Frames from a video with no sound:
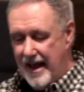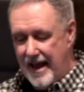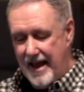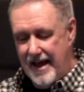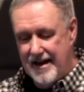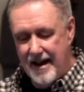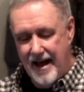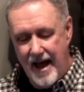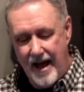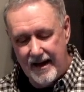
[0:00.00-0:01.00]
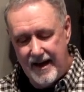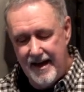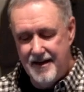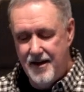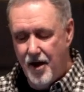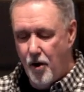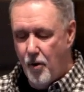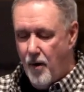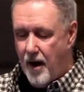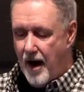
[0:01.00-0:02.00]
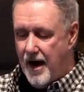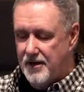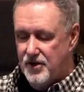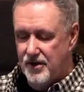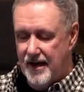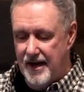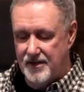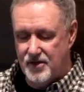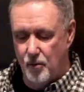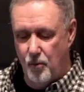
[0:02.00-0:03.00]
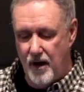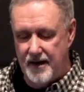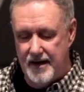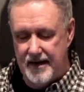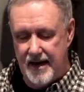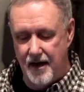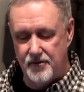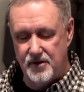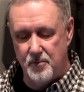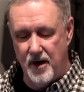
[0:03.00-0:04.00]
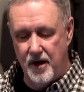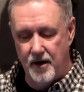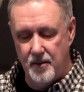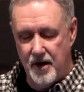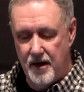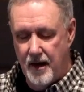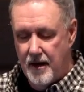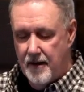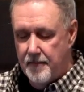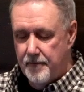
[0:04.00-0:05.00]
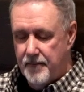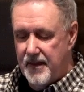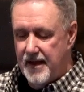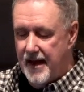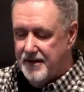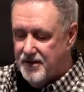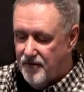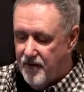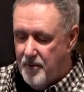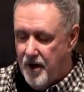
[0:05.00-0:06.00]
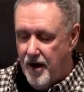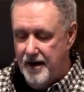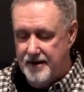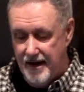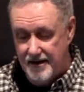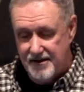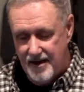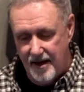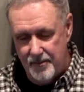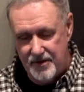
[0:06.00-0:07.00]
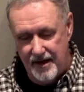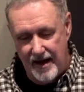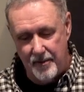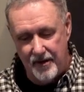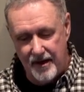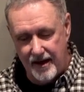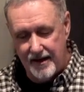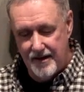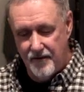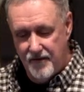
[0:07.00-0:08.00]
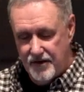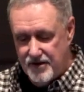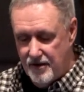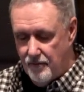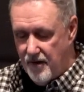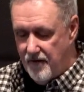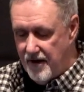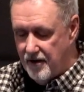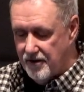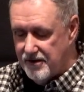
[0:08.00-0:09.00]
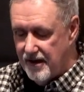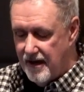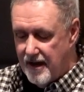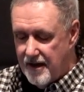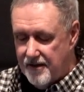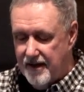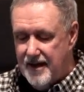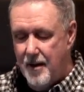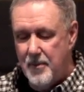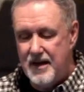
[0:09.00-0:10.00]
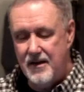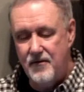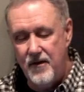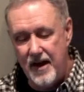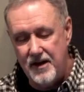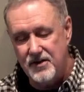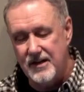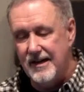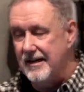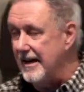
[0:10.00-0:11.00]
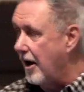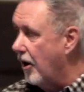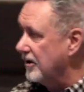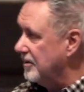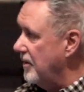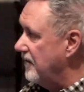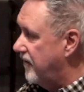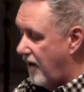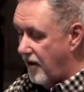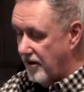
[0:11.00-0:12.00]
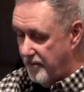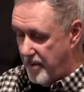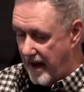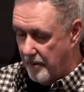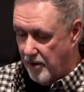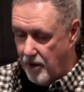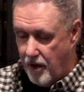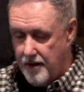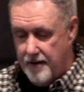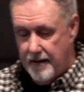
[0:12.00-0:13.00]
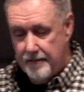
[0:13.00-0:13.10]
And can know I should answer when he counters my argument. The answer from God does come to Habakkuk in a vision, reveals the coming invasion and the ultimate fall of Babylon.